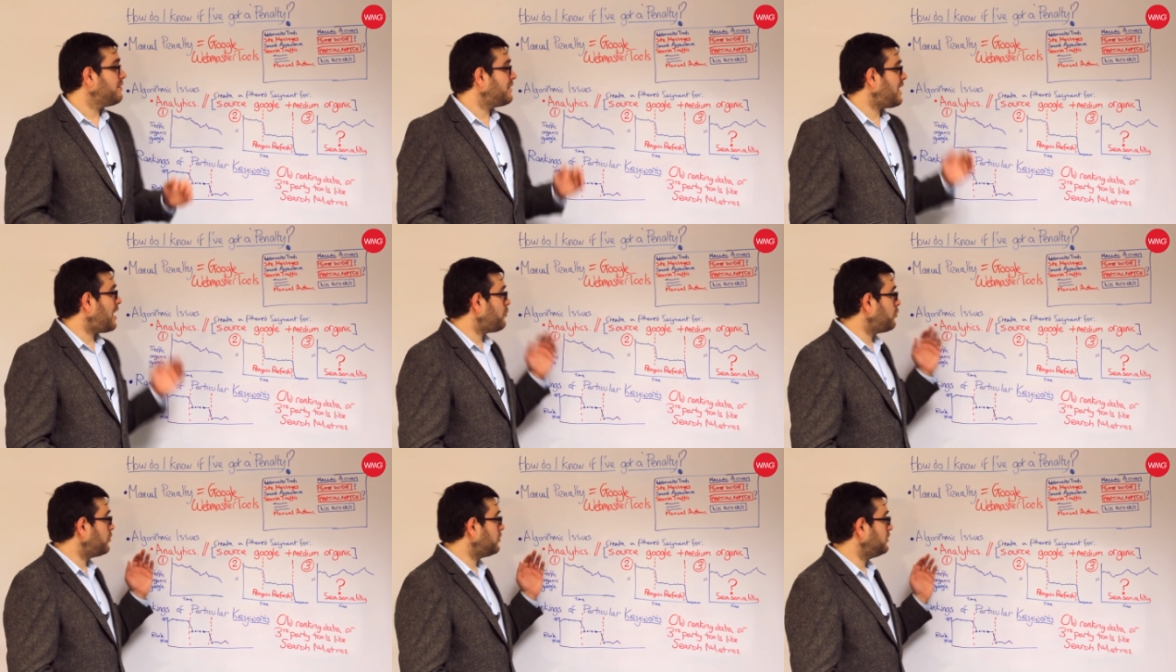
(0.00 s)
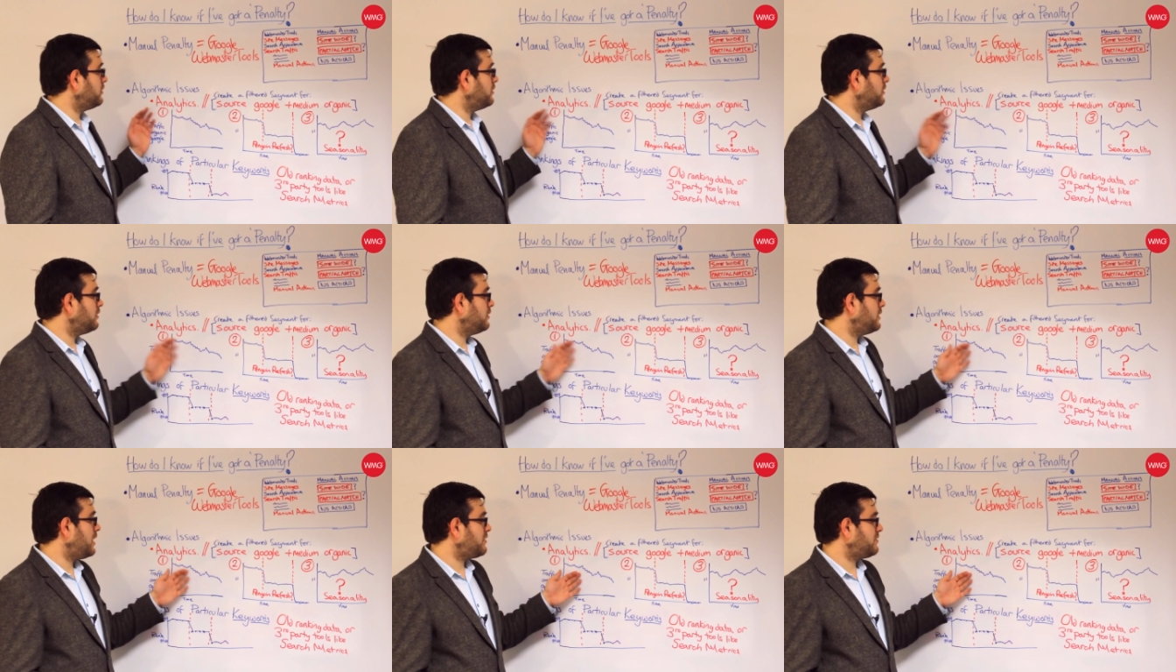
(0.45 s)
That
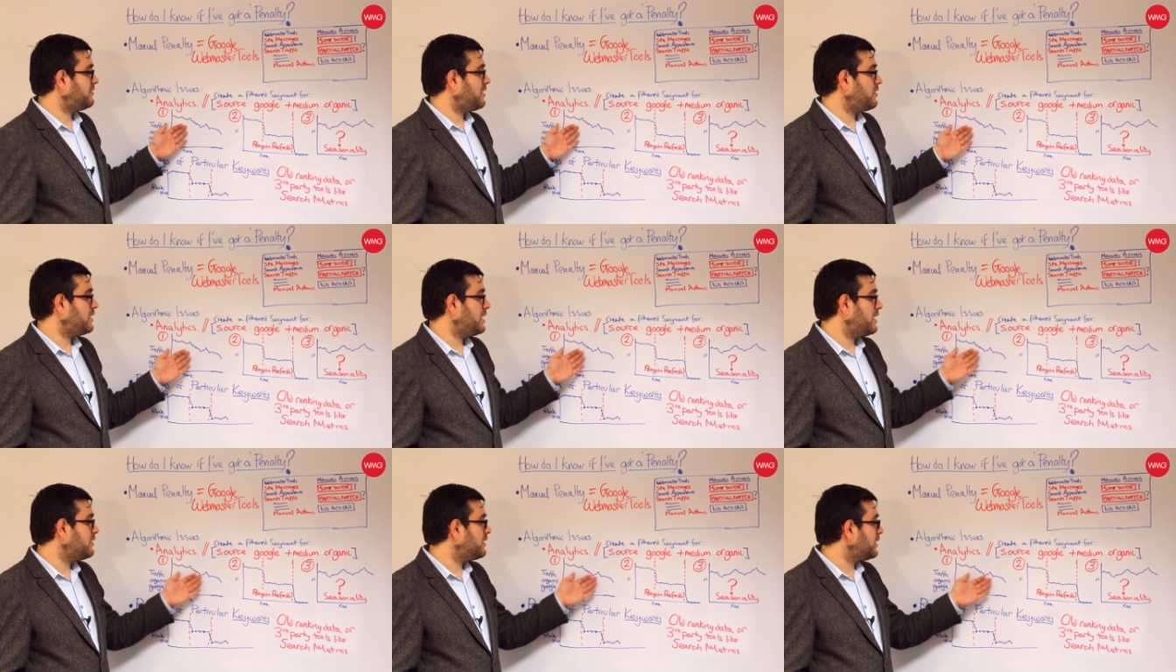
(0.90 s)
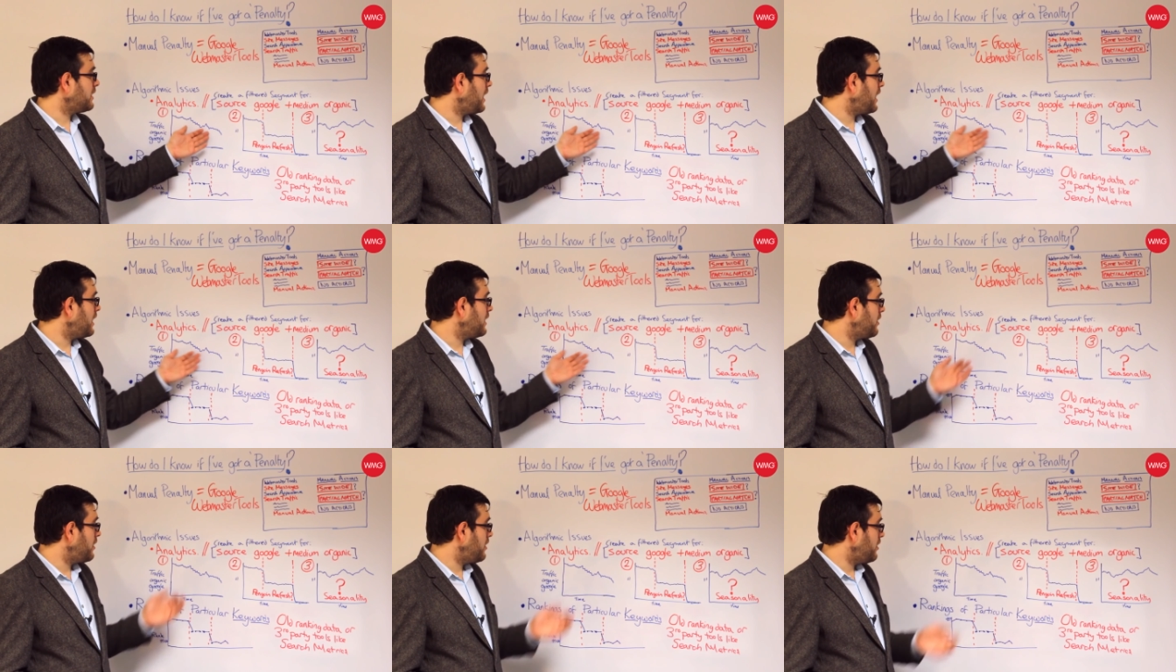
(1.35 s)
wouldn't necessarily
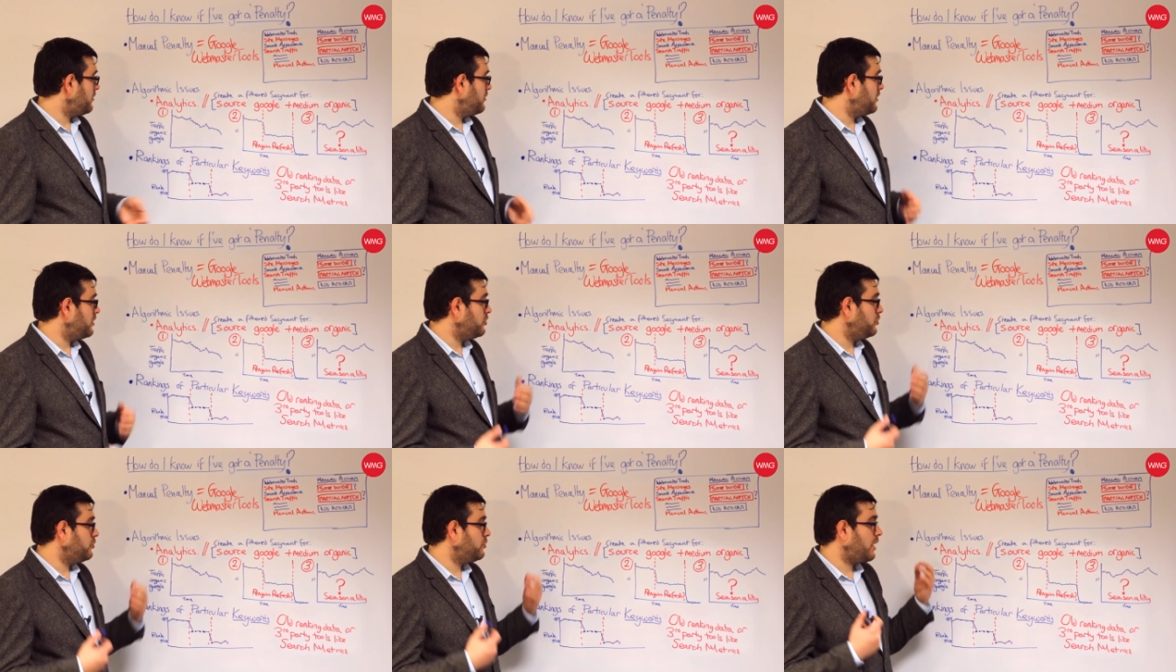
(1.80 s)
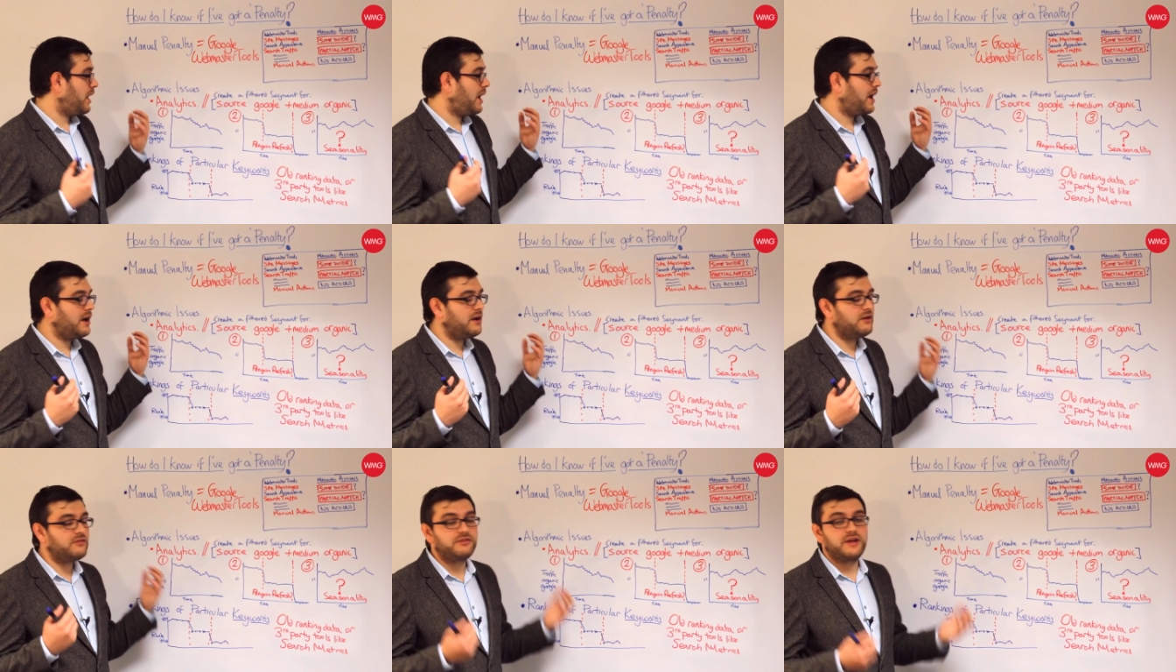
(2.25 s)
indicate that you'd
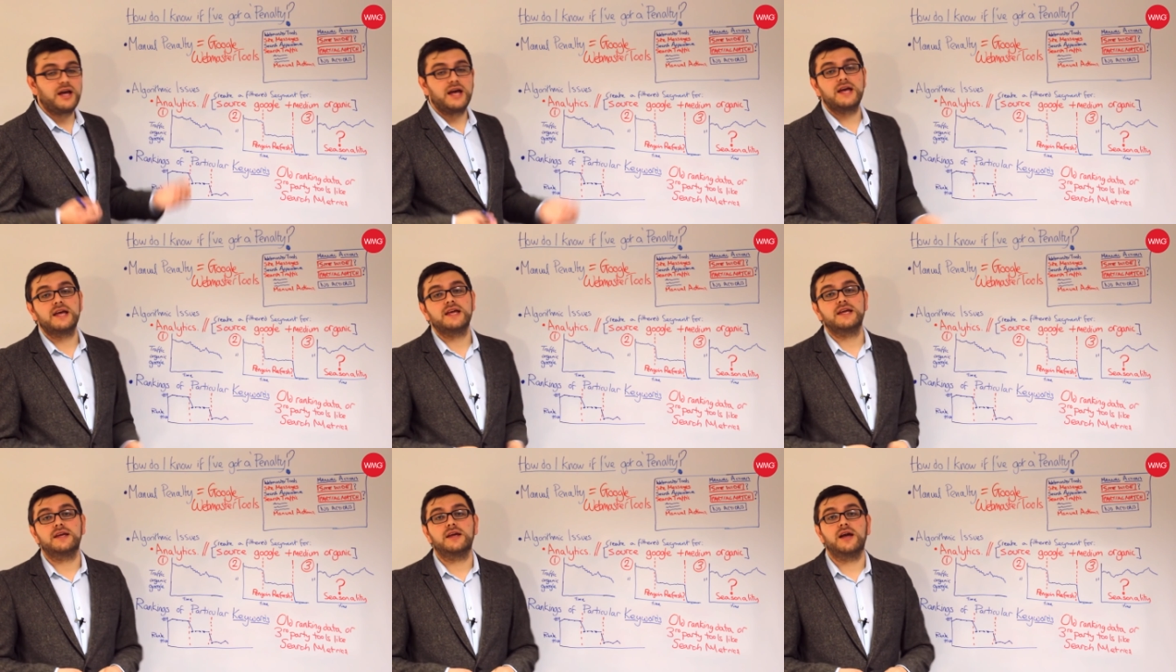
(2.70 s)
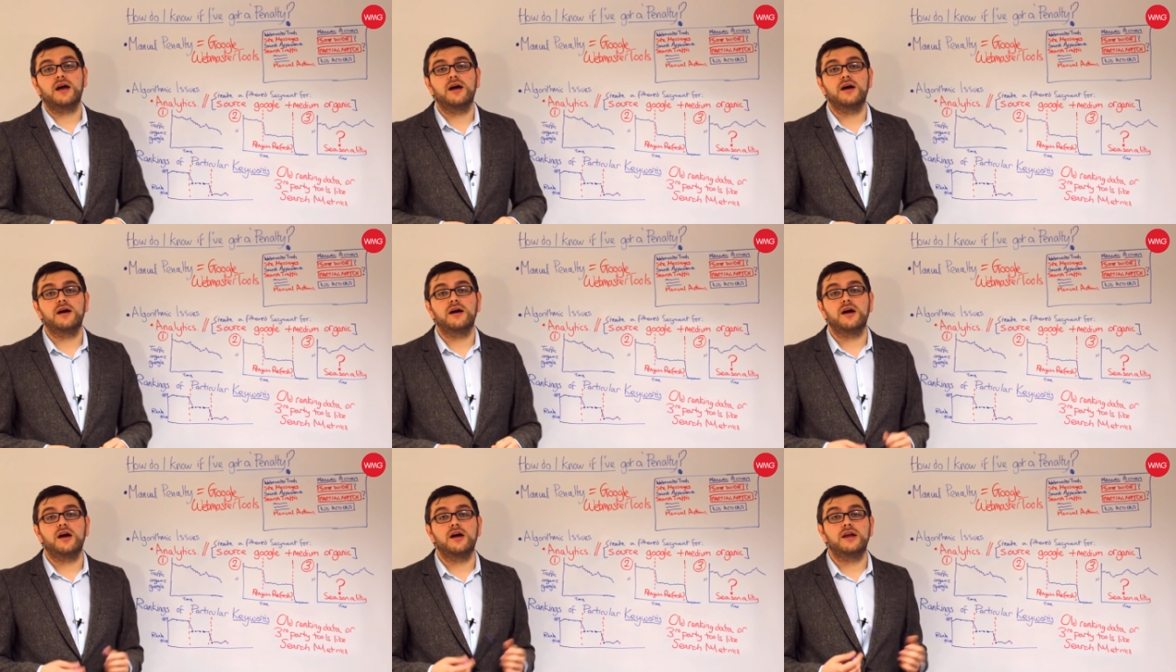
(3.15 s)
have an
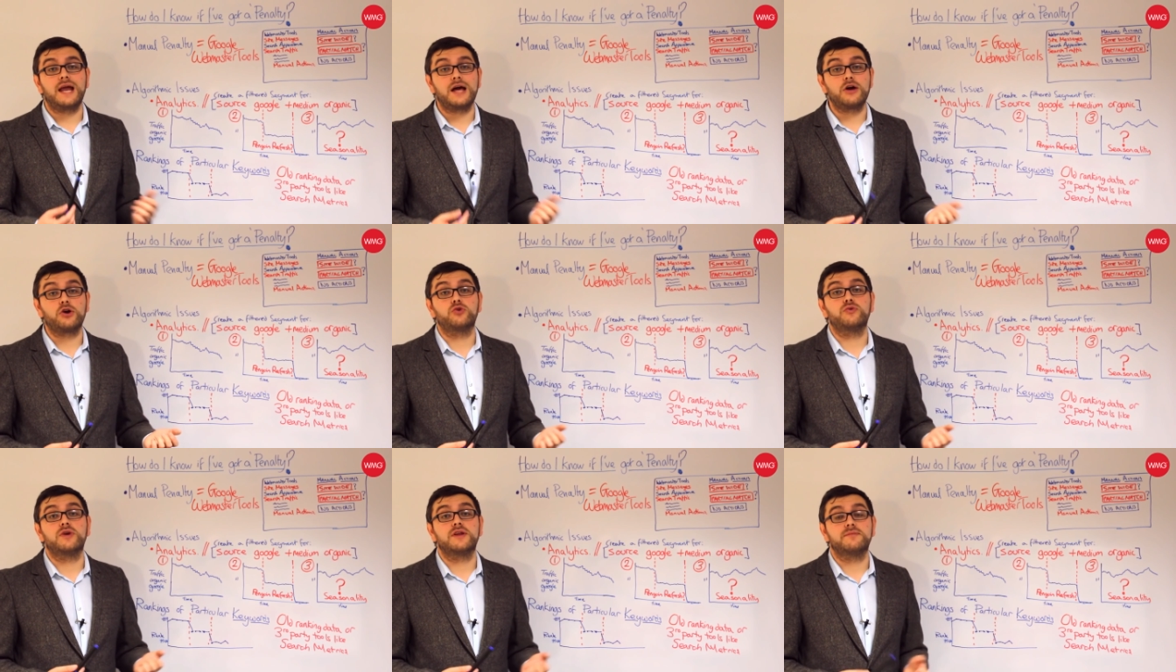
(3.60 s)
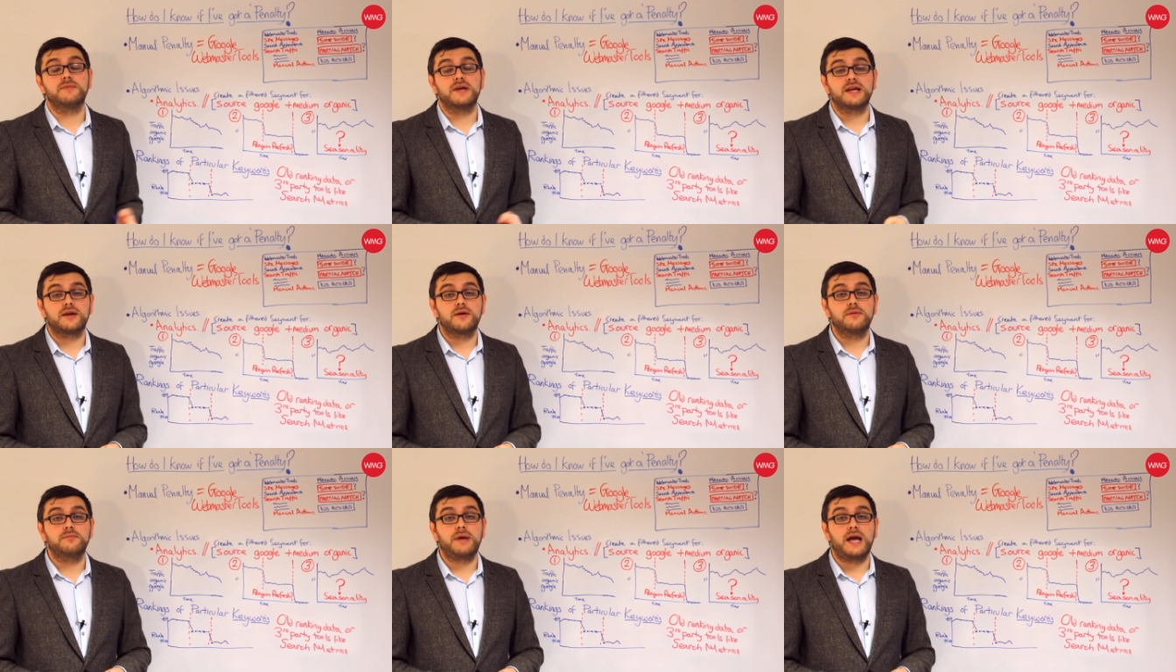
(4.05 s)

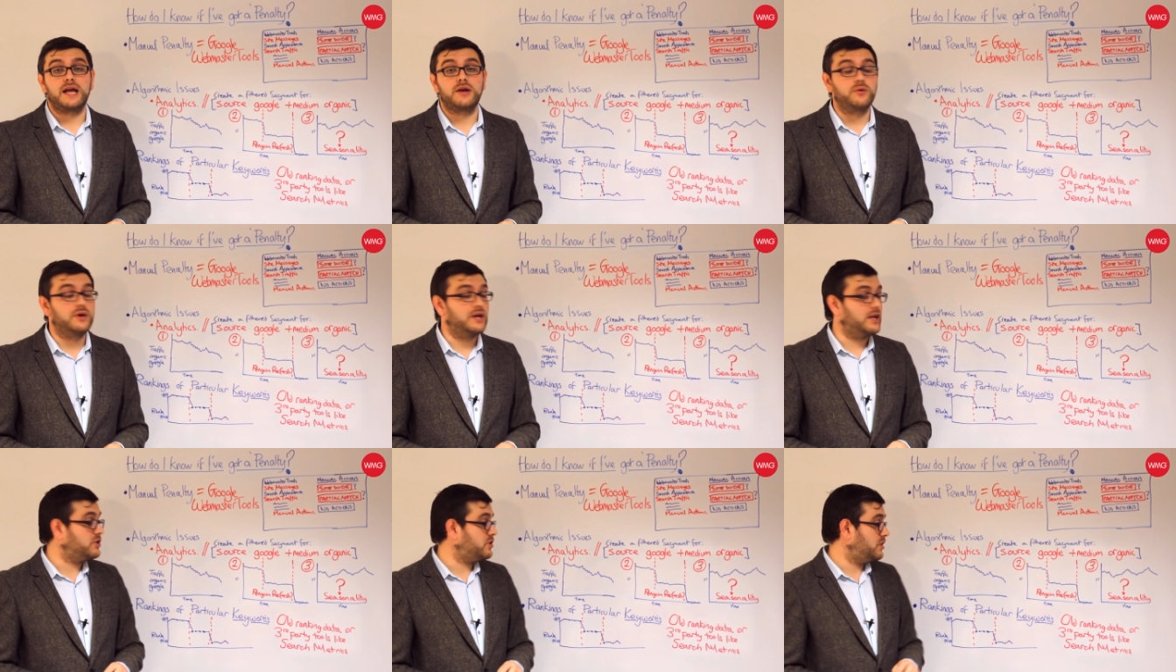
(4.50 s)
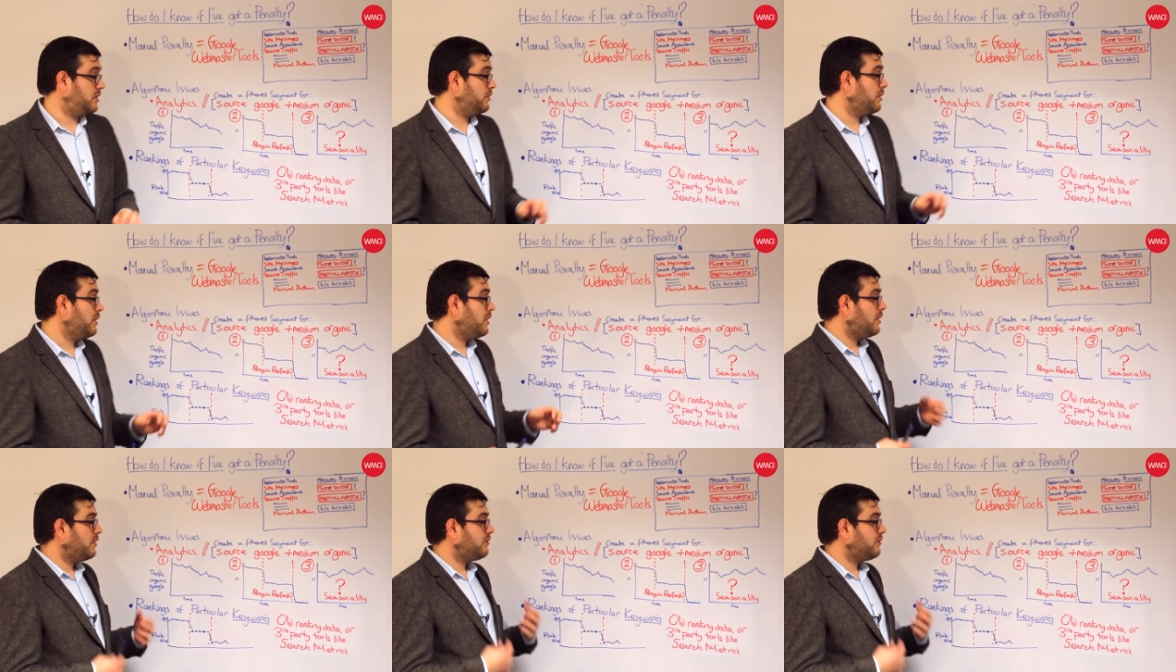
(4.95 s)
algorithmic Penguin issue.